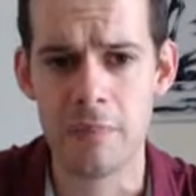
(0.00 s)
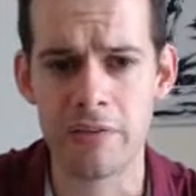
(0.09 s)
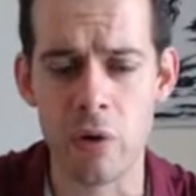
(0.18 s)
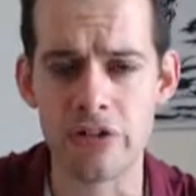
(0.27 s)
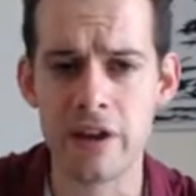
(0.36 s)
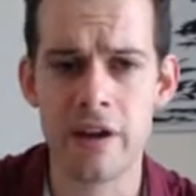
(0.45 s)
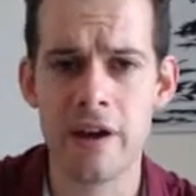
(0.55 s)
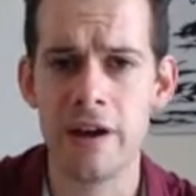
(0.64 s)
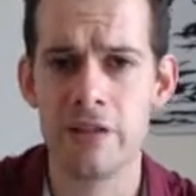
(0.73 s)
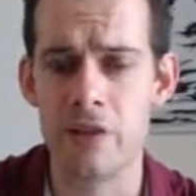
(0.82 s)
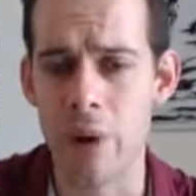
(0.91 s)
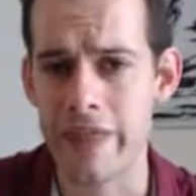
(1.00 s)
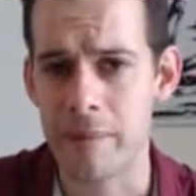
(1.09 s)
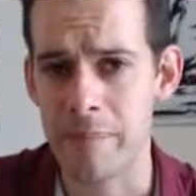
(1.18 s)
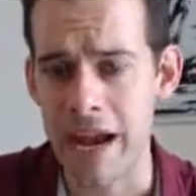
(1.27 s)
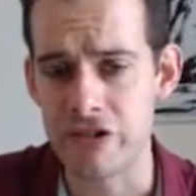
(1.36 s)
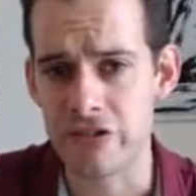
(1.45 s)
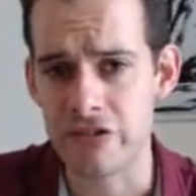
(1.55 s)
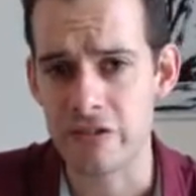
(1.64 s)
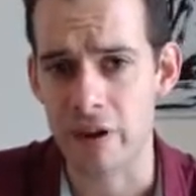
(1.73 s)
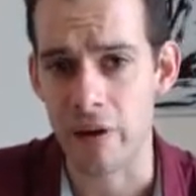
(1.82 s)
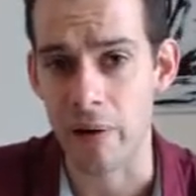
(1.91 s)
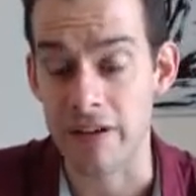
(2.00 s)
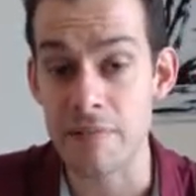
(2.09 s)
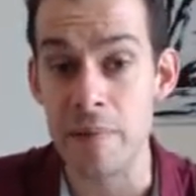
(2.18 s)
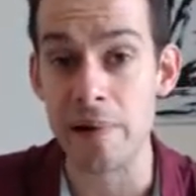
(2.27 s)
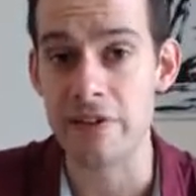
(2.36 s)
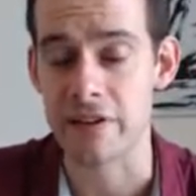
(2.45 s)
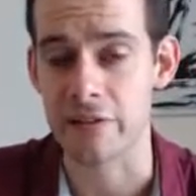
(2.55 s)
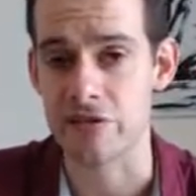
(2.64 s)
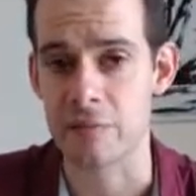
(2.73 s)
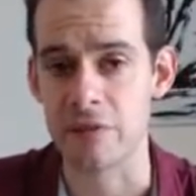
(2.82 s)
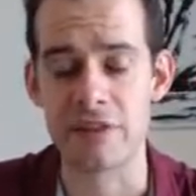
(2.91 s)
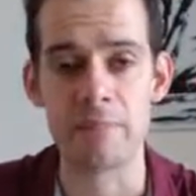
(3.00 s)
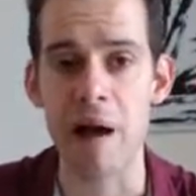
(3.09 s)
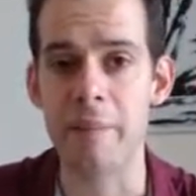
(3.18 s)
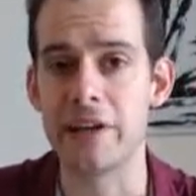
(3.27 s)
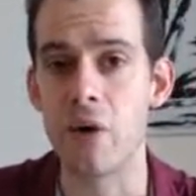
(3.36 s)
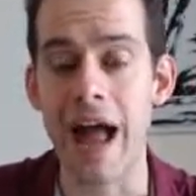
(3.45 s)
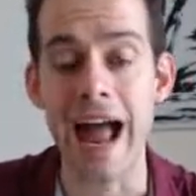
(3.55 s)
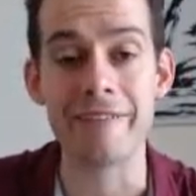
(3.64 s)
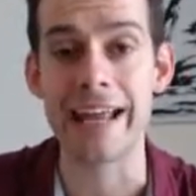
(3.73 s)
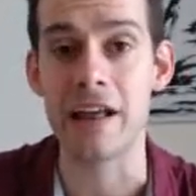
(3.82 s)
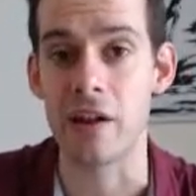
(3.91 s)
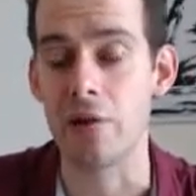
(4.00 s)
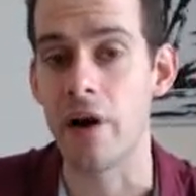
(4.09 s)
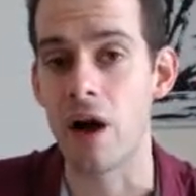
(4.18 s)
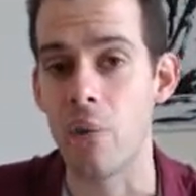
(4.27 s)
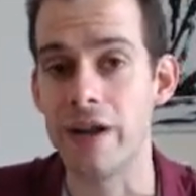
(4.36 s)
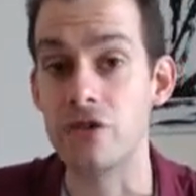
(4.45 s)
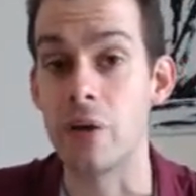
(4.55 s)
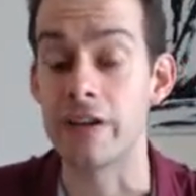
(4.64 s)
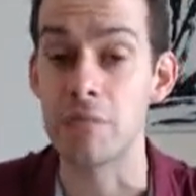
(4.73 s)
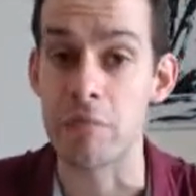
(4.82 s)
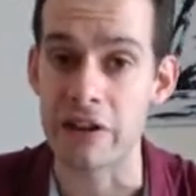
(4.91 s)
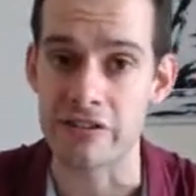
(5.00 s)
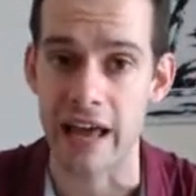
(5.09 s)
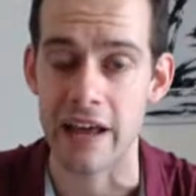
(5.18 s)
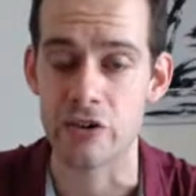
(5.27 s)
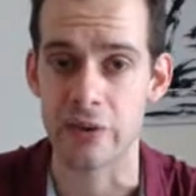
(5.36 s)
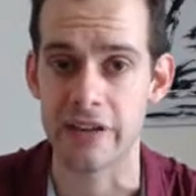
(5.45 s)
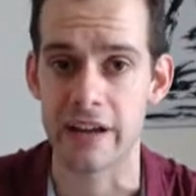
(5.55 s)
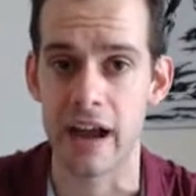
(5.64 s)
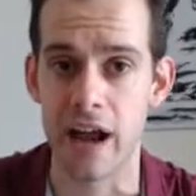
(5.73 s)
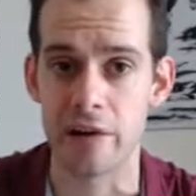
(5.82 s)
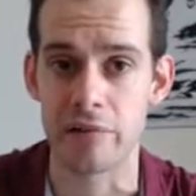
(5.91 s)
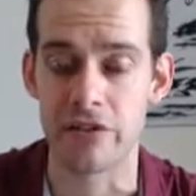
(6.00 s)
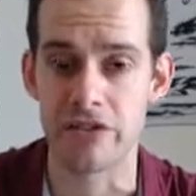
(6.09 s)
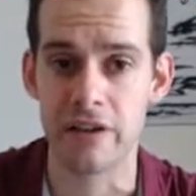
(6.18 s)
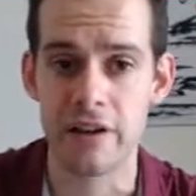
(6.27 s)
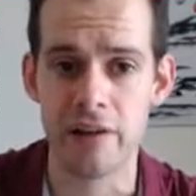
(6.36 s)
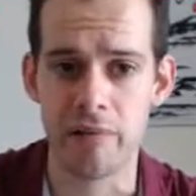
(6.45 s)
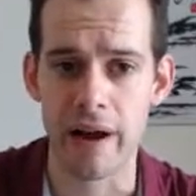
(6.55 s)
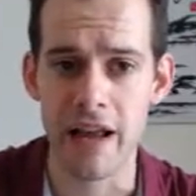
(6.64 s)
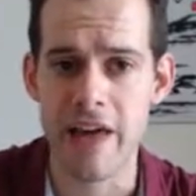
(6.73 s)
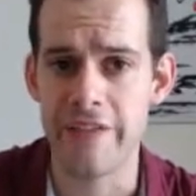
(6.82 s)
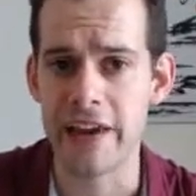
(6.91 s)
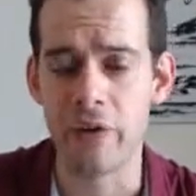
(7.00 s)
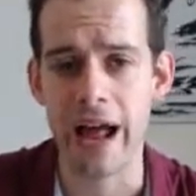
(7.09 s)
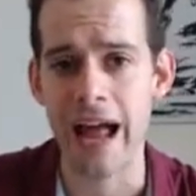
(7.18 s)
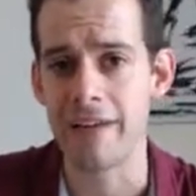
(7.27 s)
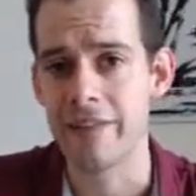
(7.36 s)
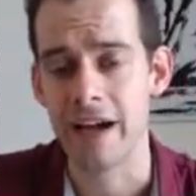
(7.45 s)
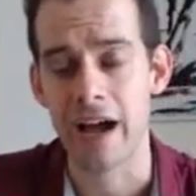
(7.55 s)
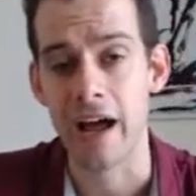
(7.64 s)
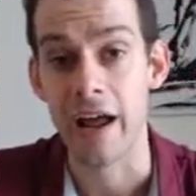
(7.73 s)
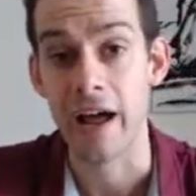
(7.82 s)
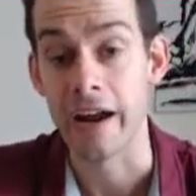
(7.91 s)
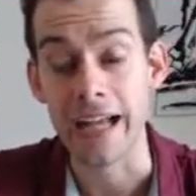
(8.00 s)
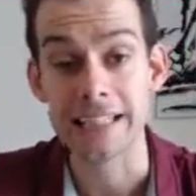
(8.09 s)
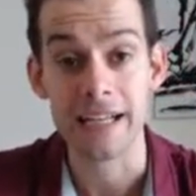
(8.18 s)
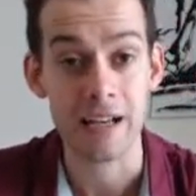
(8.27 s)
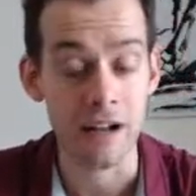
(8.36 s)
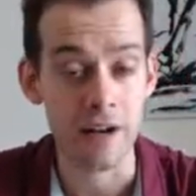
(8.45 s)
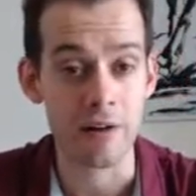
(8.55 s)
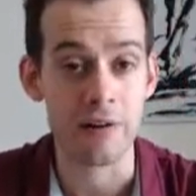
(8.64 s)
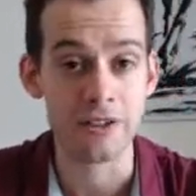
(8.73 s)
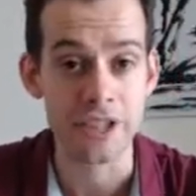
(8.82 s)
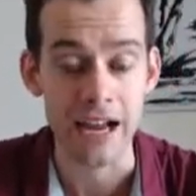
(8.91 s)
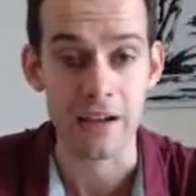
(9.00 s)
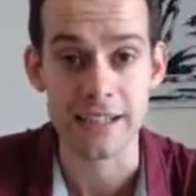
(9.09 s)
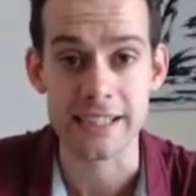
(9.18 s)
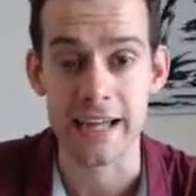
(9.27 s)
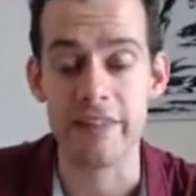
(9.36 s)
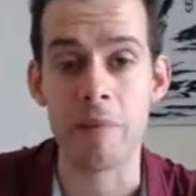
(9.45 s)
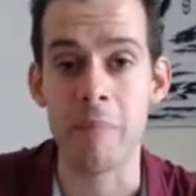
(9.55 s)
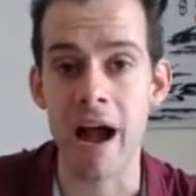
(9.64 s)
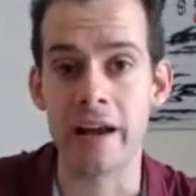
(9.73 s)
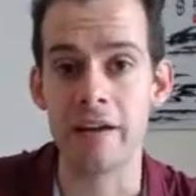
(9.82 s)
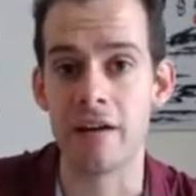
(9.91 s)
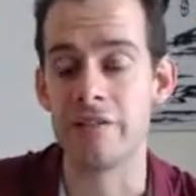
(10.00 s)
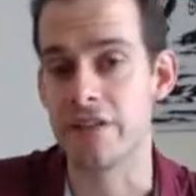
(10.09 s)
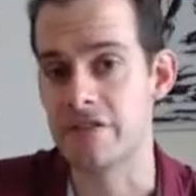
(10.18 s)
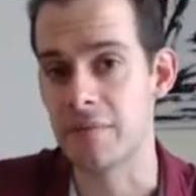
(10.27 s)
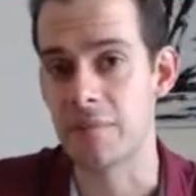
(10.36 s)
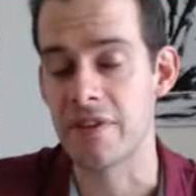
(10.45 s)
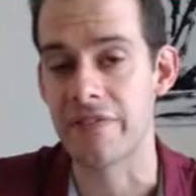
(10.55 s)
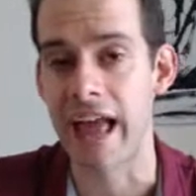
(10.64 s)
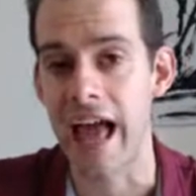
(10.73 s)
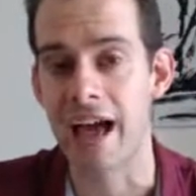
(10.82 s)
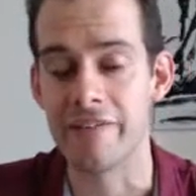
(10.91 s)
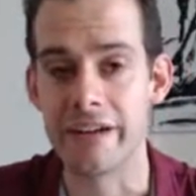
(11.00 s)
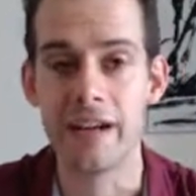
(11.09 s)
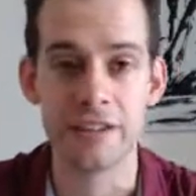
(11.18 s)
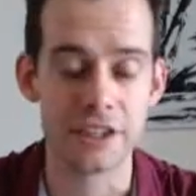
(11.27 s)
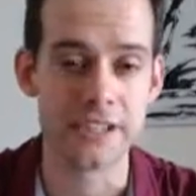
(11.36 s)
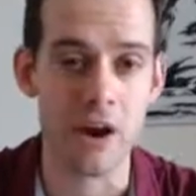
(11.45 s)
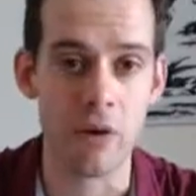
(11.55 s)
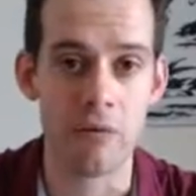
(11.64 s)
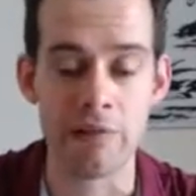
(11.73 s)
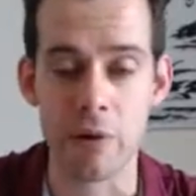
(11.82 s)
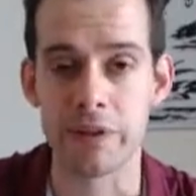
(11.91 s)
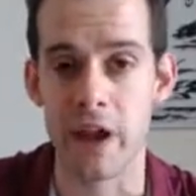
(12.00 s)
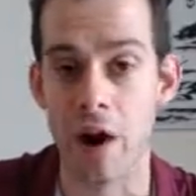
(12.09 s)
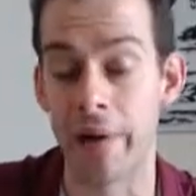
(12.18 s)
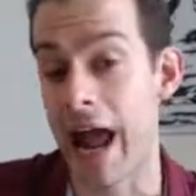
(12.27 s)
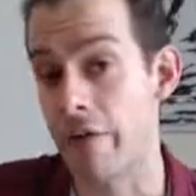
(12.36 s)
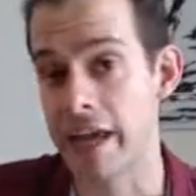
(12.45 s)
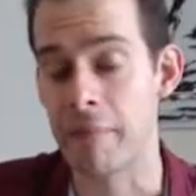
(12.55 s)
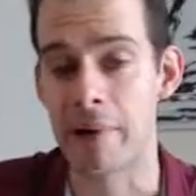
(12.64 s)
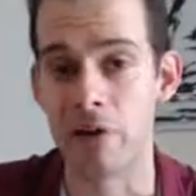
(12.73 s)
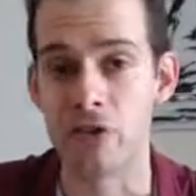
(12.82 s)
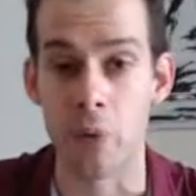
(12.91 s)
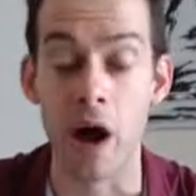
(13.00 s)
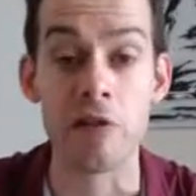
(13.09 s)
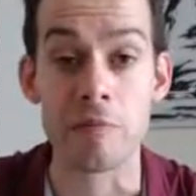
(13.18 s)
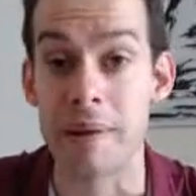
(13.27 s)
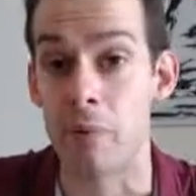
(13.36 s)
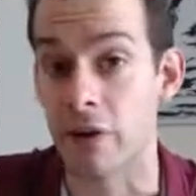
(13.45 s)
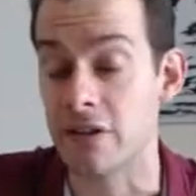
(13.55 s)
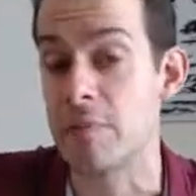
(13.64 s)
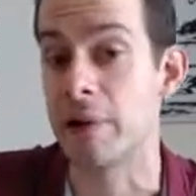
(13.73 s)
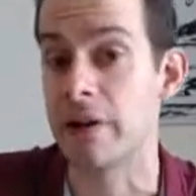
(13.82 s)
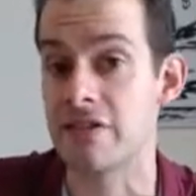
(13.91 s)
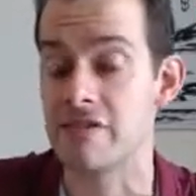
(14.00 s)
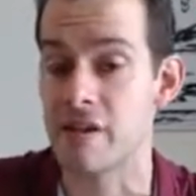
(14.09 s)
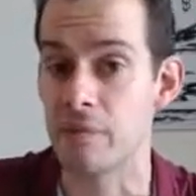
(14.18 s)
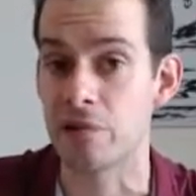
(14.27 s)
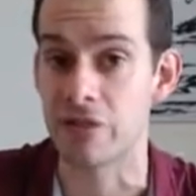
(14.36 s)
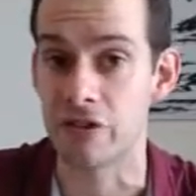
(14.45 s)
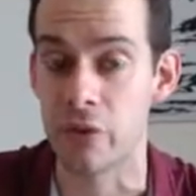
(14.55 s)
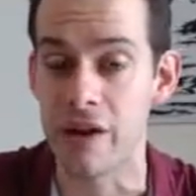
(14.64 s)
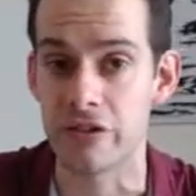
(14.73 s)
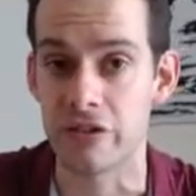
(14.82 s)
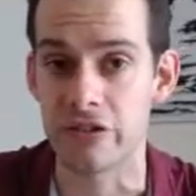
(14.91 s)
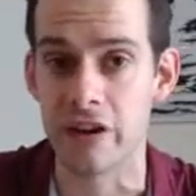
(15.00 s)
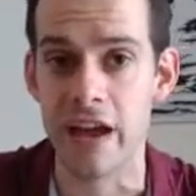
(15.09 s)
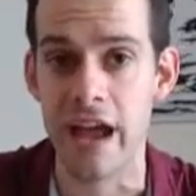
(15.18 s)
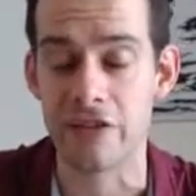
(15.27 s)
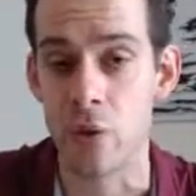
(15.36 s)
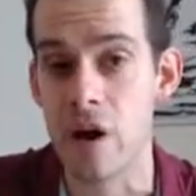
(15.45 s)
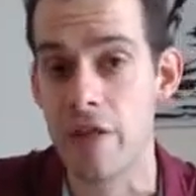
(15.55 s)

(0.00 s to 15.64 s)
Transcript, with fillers: But of course, the way that patients are experiencing their symptoms, they probably don't have a clear cut way to express that to a psychiatrist right? They don't have a, a, nice clear checklist in their mind of the symptoms that they have and just how frequent they are and how they compare to what other people experience in similar situations. And so